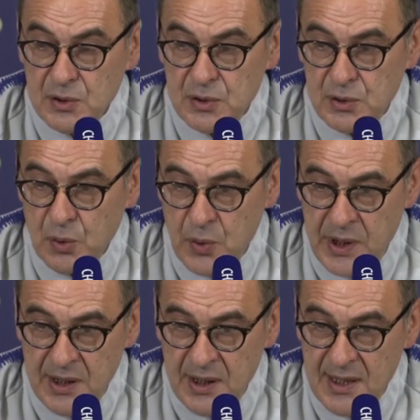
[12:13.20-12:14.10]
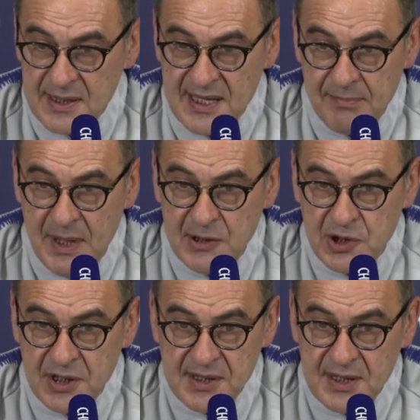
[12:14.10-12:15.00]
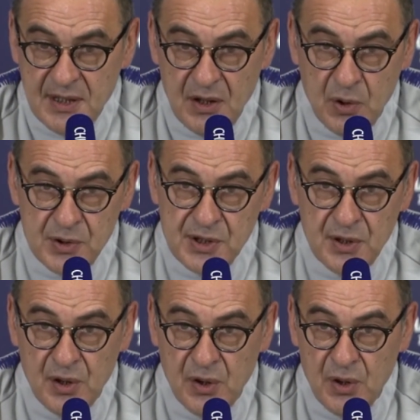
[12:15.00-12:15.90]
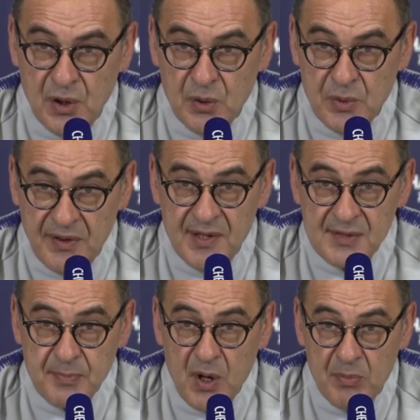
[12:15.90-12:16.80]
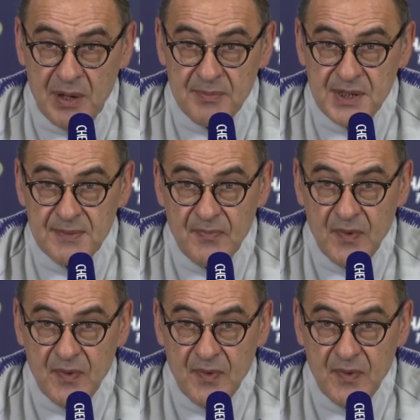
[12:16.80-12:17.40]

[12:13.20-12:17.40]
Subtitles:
to win some matches also with these problems.